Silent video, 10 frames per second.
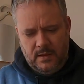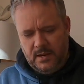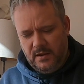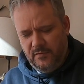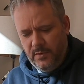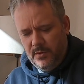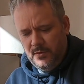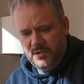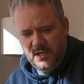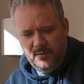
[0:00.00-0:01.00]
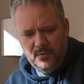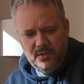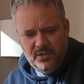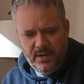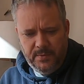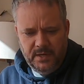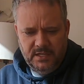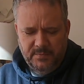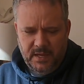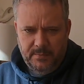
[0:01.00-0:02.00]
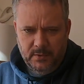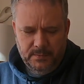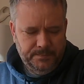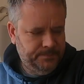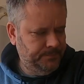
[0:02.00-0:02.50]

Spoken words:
And then if we do the same with the Japanese maple,